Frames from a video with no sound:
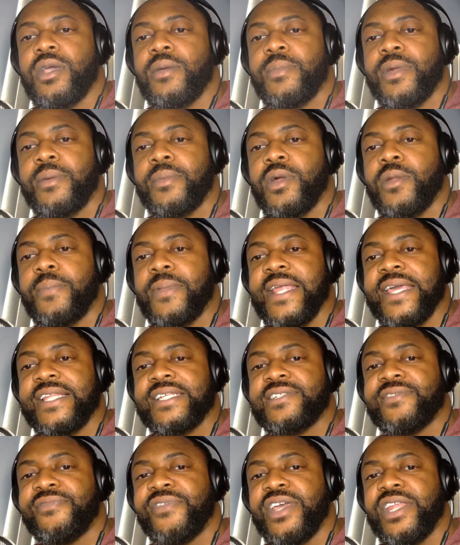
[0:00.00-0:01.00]
But I'm going to play
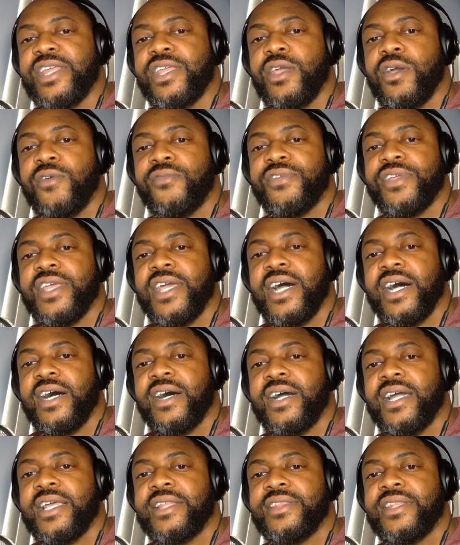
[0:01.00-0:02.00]
this video for
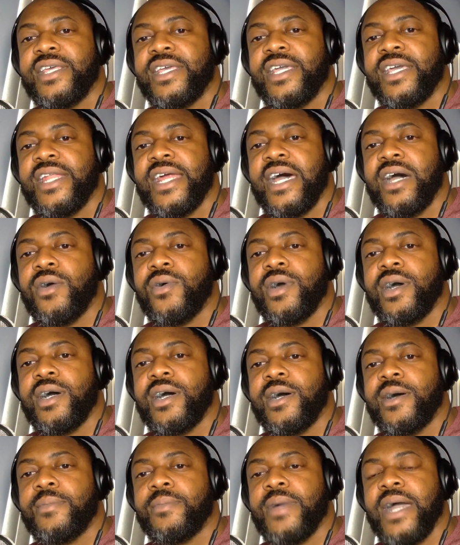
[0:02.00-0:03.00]
y'all, and then I'll
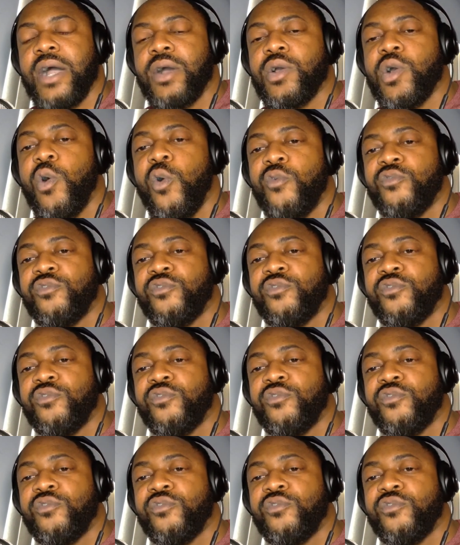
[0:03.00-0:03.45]
um, I'll go